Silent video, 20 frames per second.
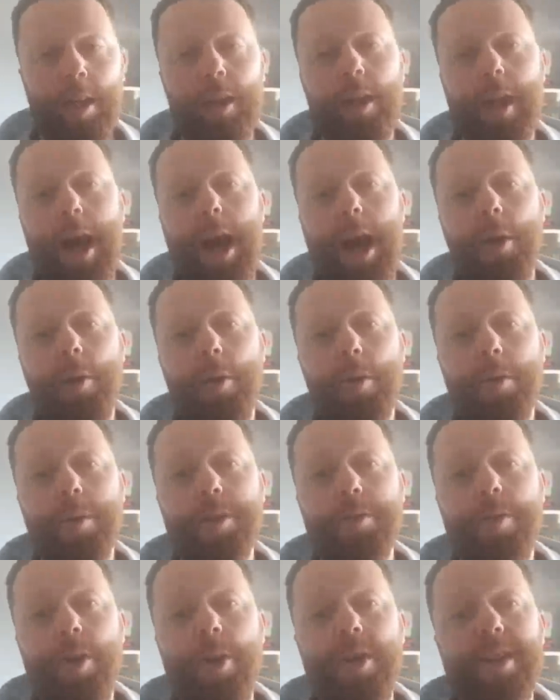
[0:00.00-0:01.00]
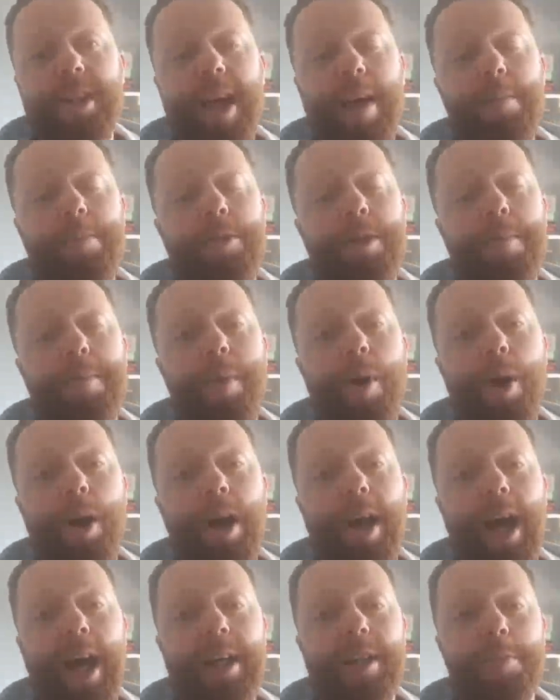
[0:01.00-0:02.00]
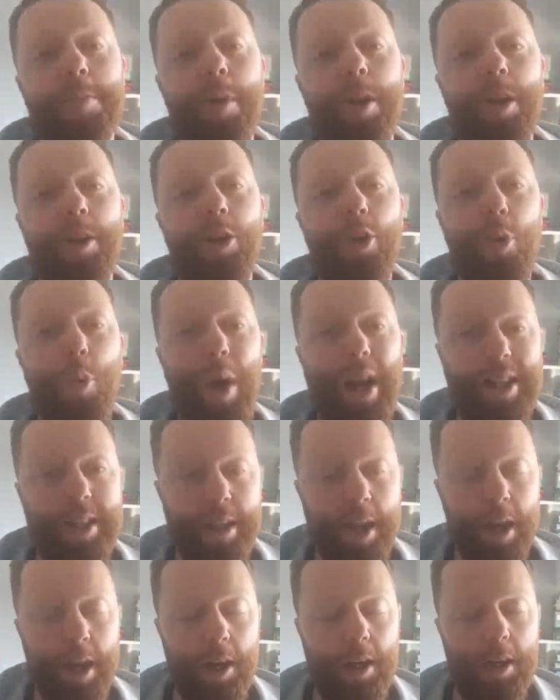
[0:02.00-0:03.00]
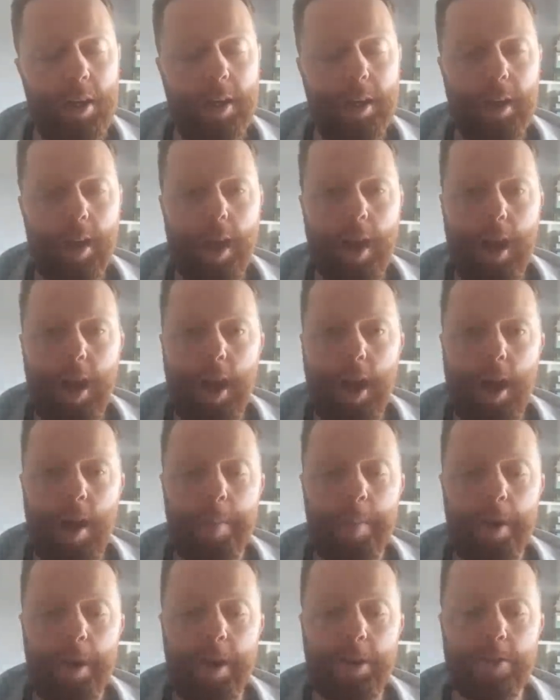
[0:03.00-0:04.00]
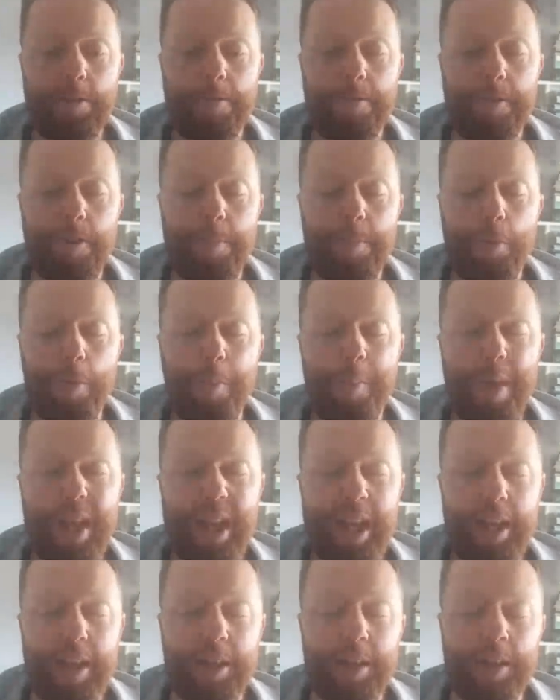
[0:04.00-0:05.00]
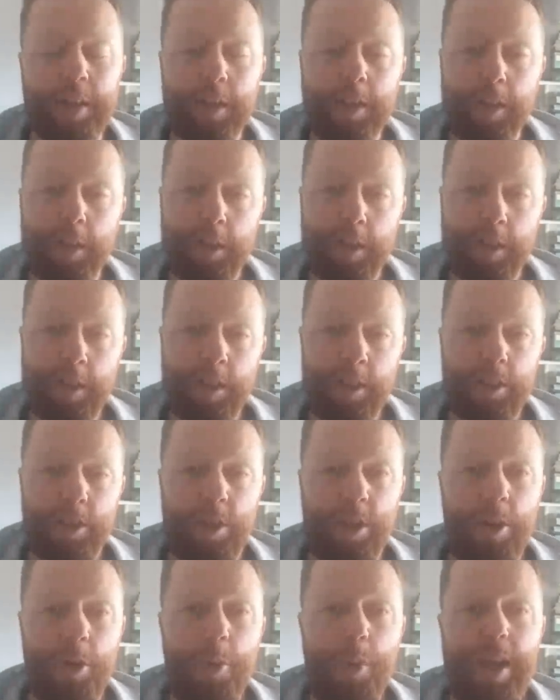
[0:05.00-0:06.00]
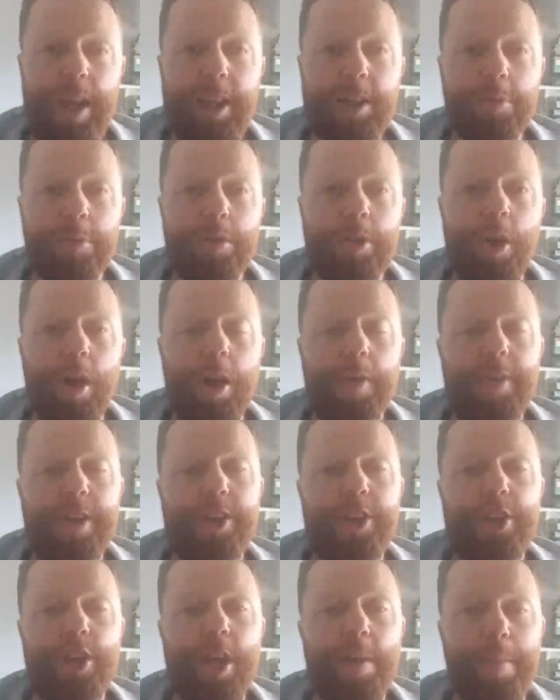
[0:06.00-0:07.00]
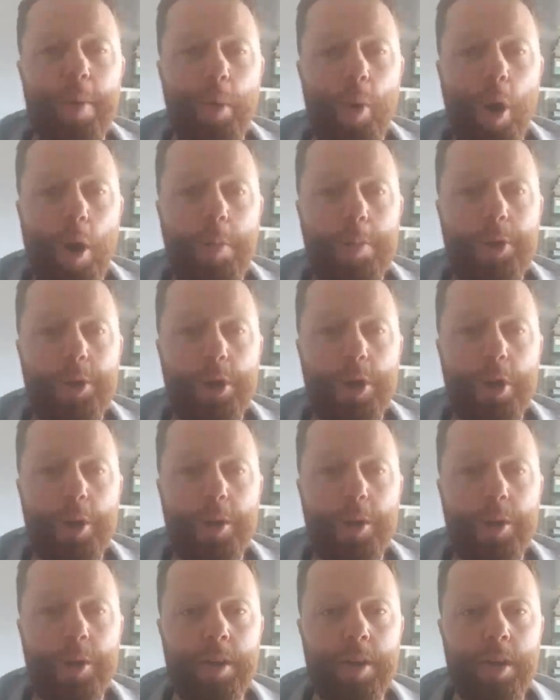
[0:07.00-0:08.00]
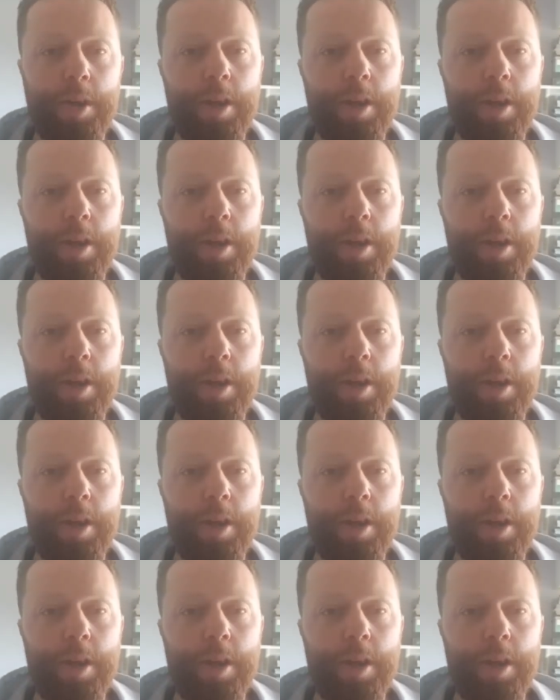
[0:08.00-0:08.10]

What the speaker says: Now, I was very tempted by Azpilicueta, but he's a few more million. So Luiz was kind of a cheaper option.